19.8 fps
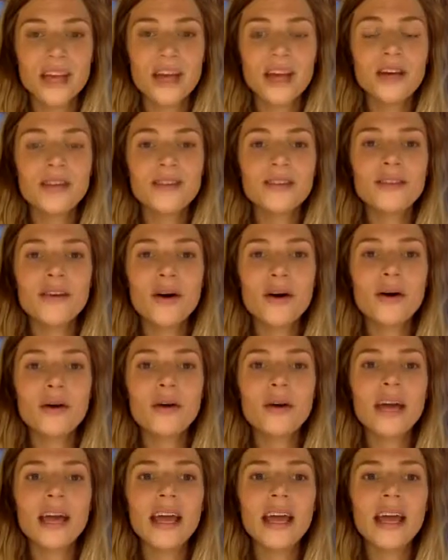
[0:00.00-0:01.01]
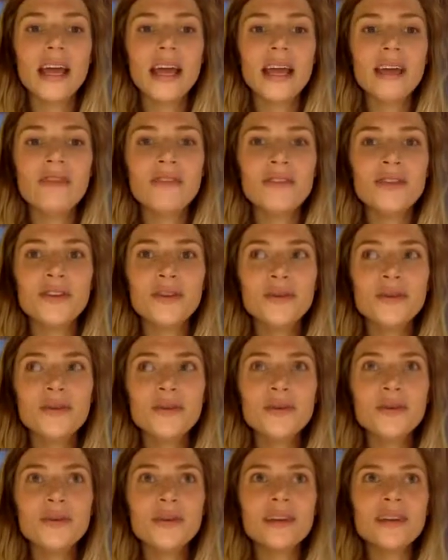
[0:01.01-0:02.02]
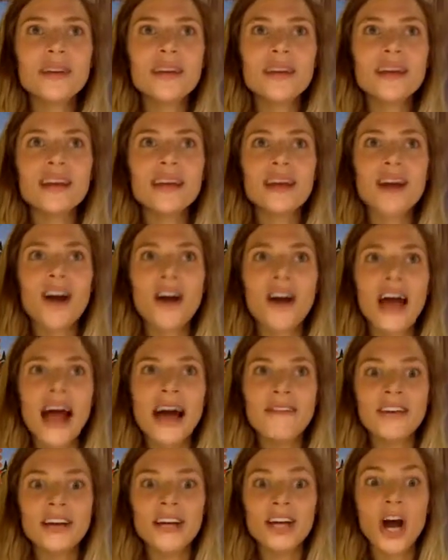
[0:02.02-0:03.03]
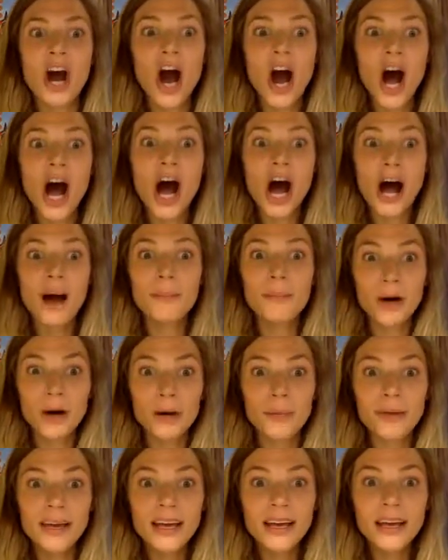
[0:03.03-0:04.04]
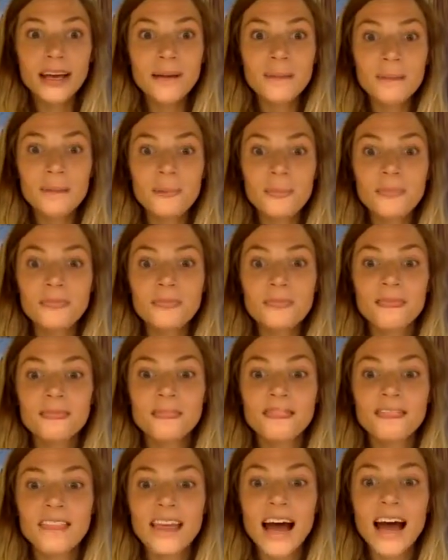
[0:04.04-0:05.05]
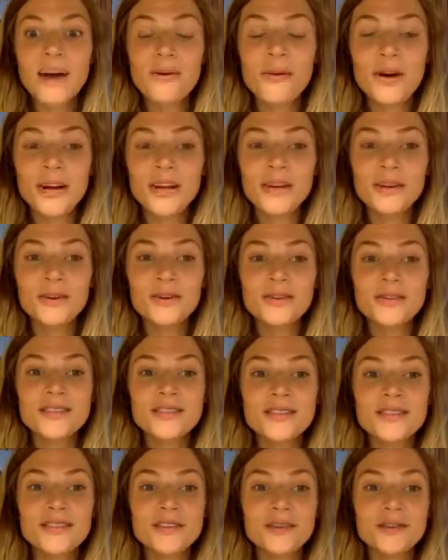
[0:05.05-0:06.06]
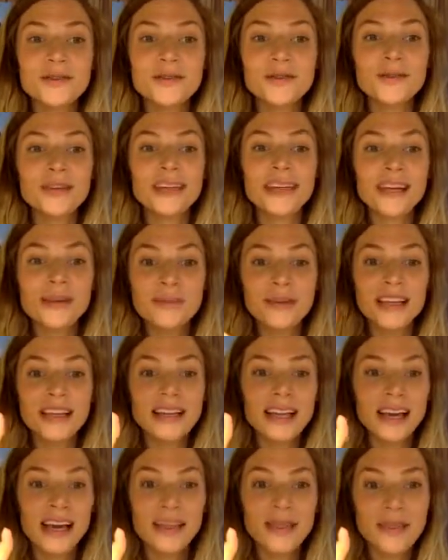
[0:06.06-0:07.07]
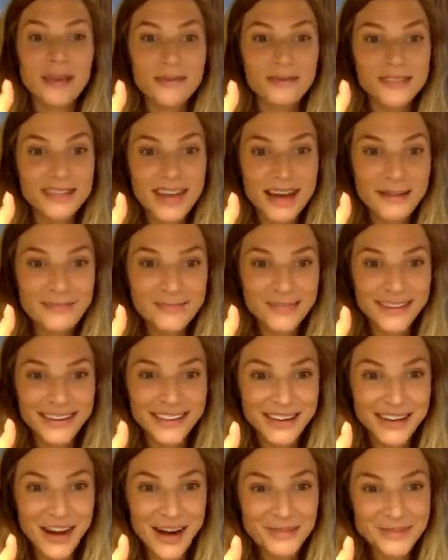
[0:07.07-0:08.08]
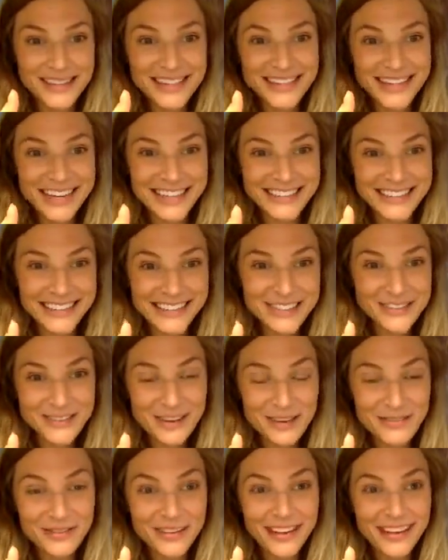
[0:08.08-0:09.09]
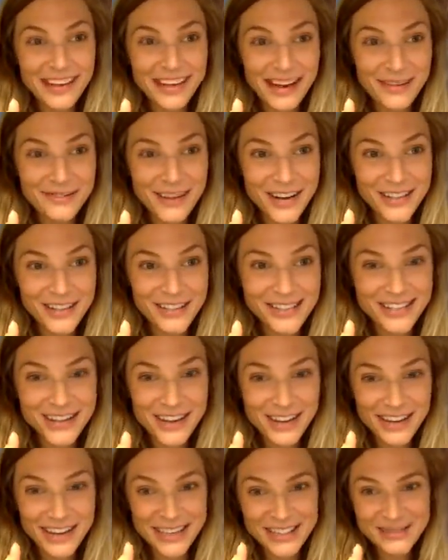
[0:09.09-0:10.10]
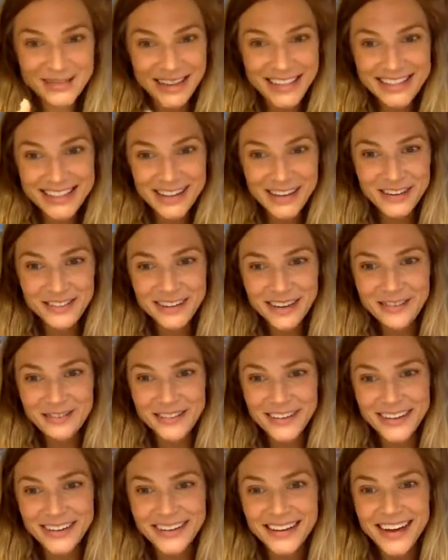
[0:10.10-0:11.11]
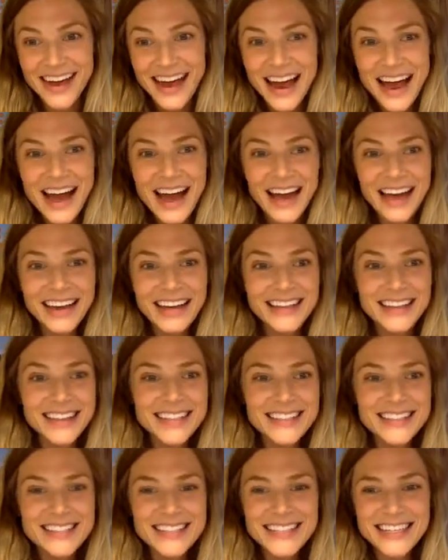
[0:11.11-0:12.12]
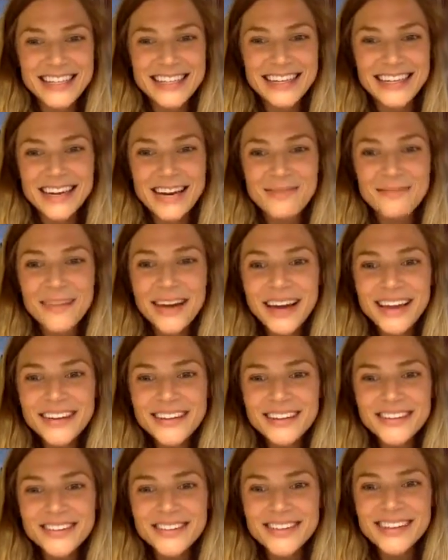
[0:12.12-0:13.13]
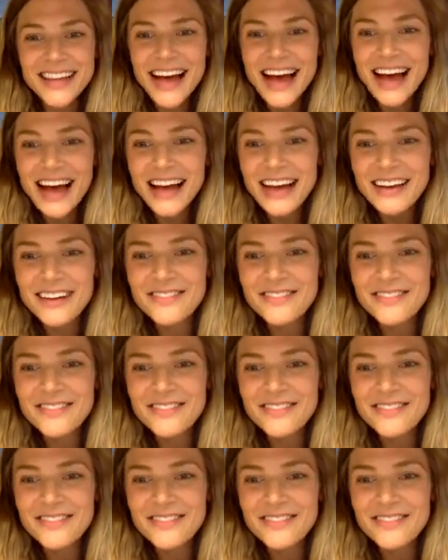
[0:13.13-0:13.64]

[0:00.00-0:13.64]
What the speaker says: So if you are having an aha moment, I want you to give me like a thumbs up in the comment section, so I feel like I'm not just talking to myself. I can see Amanda, you're live.